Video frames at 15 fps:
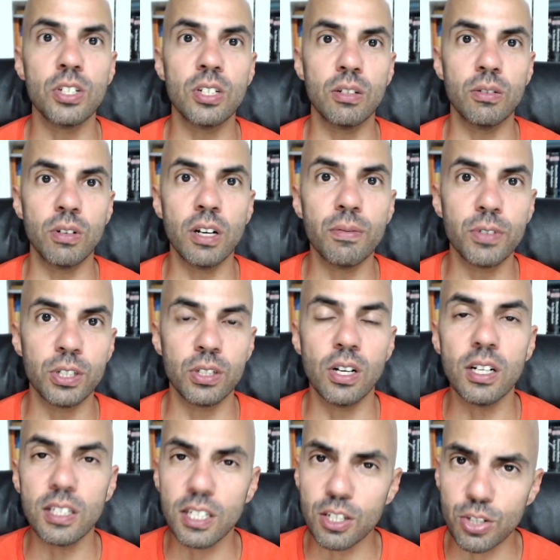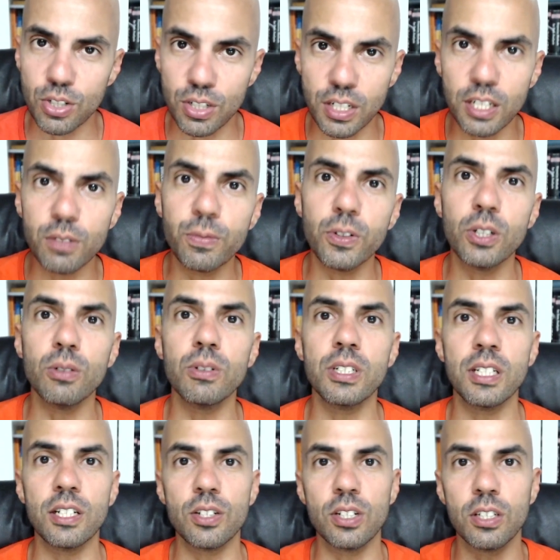however, not as straightforward
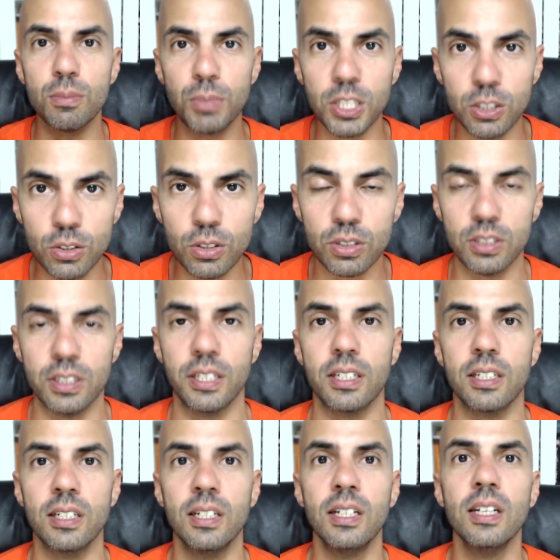as it may look like.